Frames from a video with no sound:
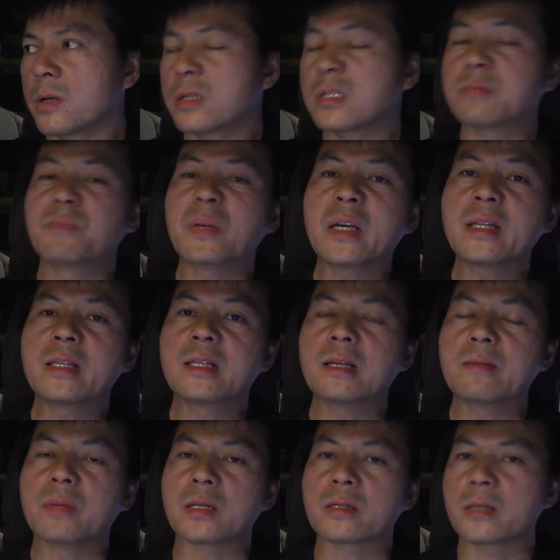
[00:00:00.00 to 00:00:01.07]
speed
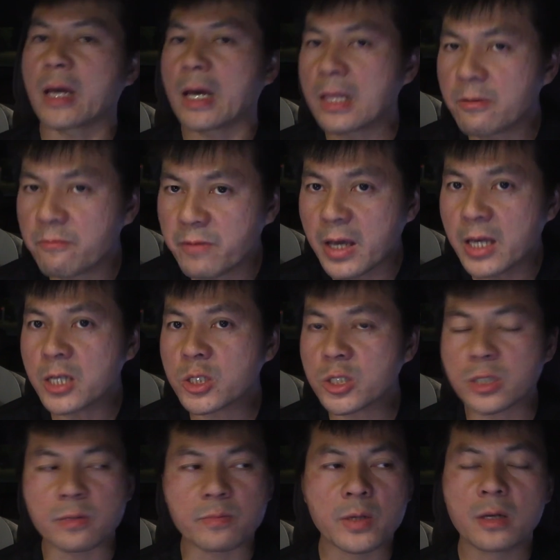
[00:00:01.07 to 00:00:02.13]
limit,
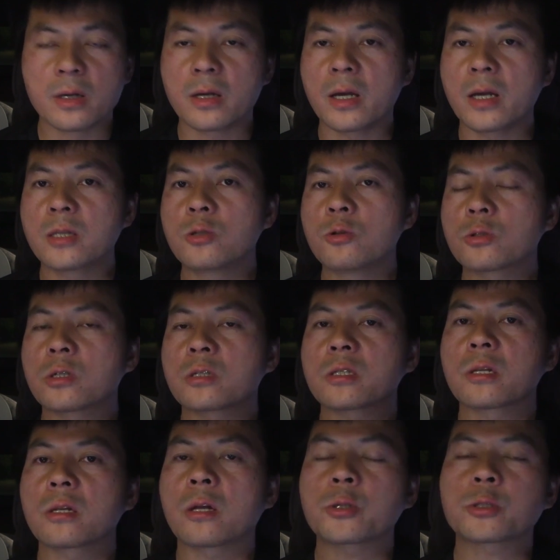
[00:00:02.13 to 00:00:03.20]
elevation. It uses
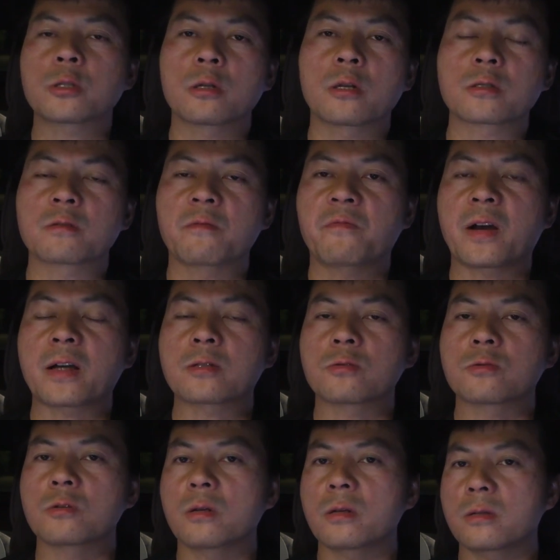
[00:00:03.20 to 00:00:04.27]
lots of
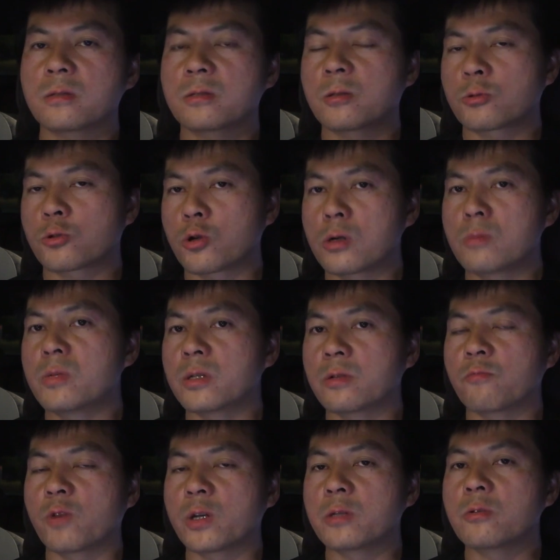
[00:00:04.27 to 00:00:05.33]
factors to
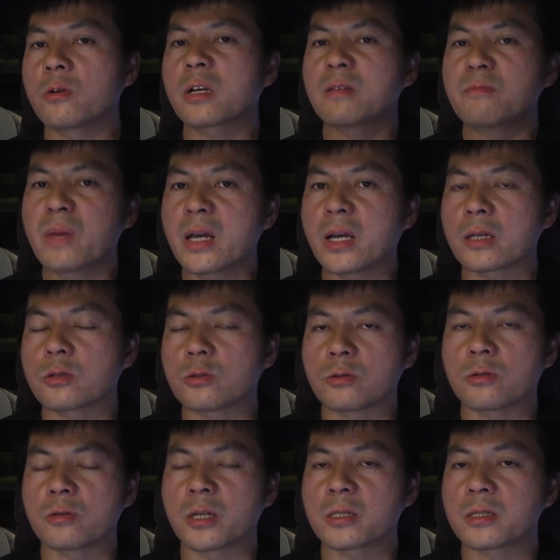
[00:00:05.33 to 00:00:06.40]
determine whether you can make it to
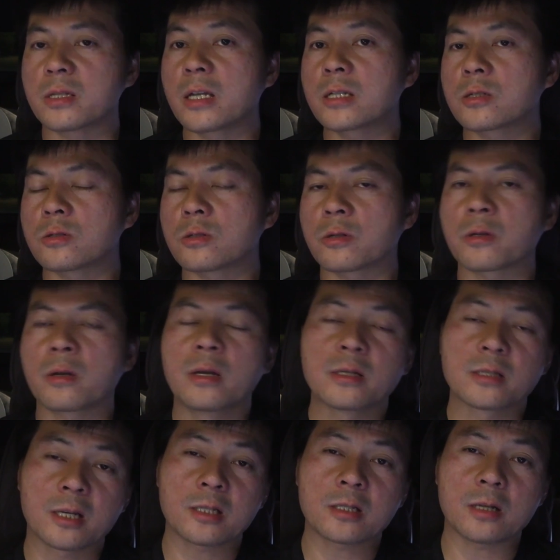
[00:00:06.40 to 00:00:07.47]
your destination or not.
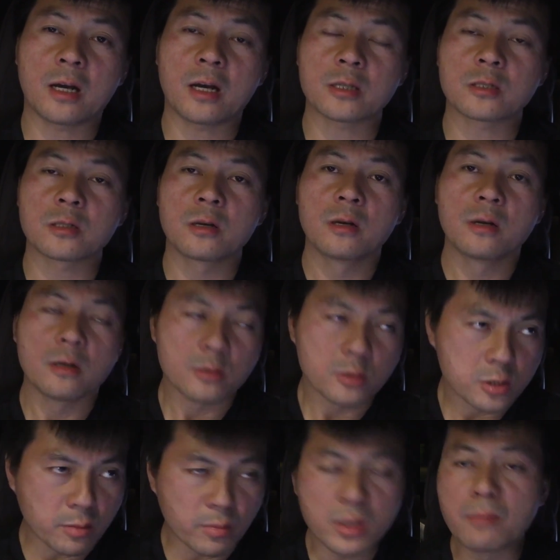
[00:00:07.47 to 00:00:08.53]
Tesla has
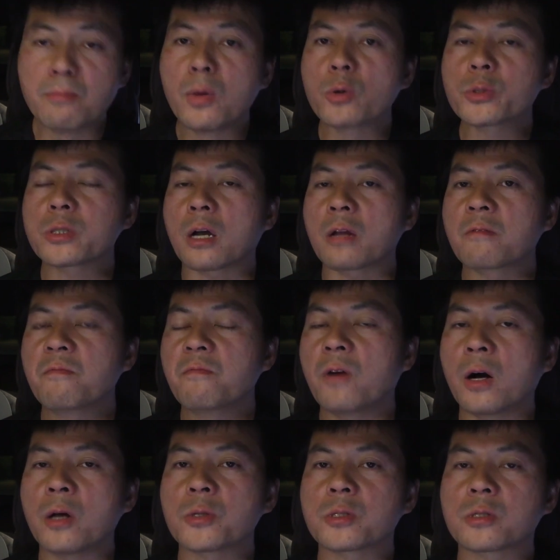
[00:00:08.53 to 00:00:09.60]
some of the most
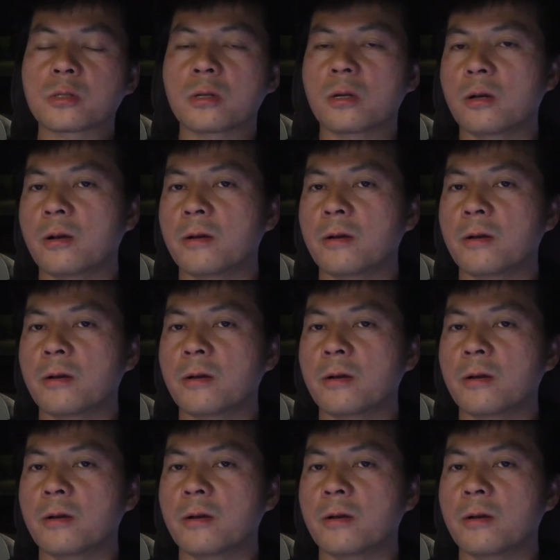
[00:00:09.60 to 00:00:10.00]
advanced